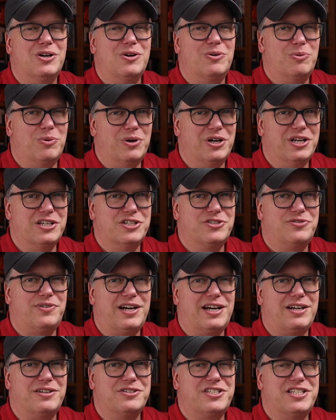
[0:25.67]
One is
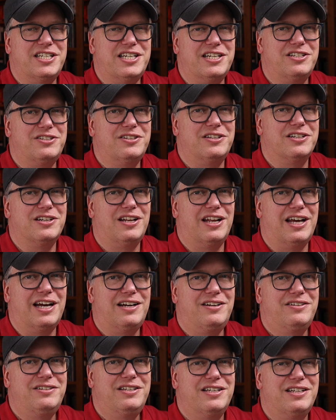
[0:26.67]
file sync to the
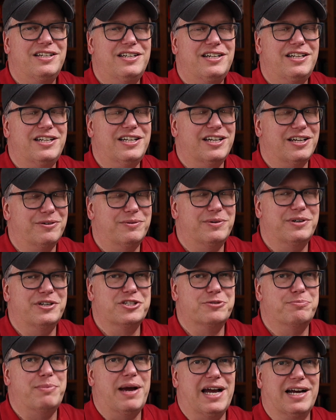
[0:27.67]
cloud, and the other one
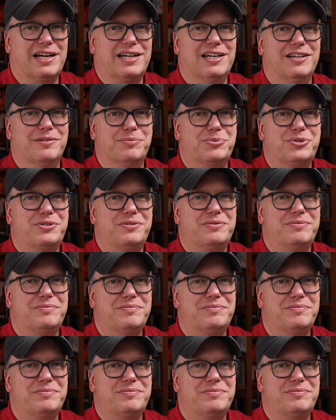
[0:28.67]
is backups.